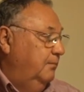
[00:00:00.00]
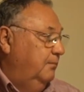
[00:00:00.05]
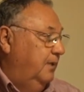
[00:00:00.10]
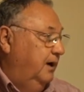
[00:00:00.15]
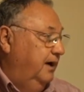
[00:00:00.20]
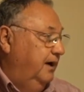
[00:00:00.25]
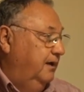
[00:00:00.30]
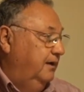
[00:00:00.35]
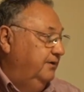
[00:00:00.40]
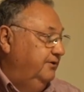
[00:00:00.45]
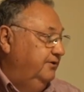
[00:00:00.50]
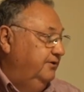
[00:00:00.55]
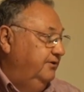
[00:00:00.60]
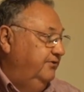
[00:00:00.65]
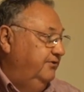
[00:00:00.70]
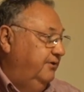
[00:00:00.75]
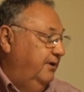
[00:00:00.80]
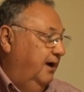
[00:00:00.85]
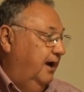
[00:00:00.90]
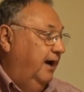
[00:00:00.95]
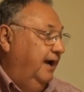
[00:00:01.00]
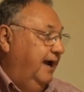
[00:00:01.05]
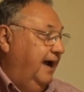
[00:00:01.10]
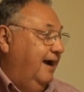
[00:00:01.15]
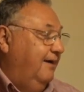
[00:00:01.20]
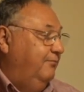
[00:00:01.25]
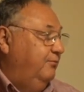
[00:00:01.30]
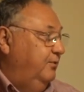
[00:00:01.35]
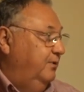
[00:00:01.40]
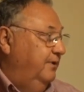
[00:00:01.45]
Biologists,
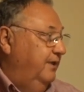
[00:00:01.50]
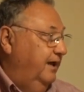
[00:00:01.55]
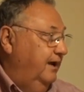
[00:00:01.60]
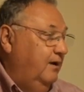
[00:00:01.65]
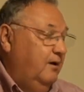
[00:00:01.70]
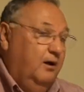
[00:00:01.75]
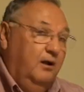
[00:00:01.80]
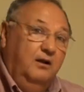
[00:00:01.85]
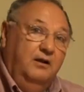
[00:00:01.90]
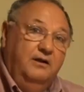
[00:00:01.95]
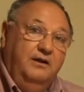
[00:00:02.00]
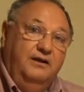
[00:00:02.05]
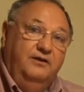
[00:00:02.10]
IAFWA they call it.